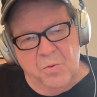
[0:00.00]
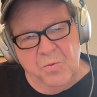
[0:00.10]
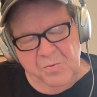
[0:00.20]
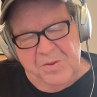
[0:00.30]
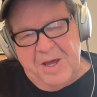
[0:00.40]

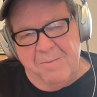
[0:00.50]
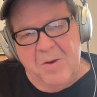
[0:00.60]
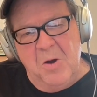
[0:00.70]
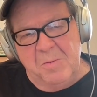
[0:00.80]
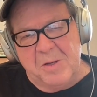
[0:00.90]
that
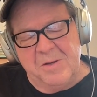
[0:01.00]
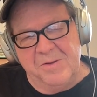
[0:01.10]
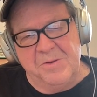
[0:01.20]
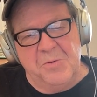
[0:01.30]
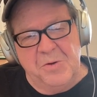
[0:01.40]
moment
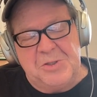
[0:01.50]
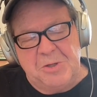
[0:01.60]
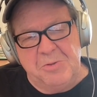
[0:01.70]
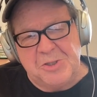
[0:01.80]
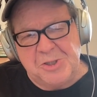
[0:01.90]
when
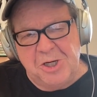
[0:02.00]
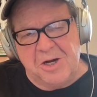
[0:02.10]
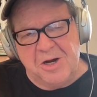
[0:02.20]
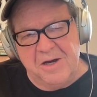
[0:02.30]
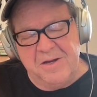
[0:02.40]
she was
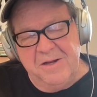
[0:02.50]
shot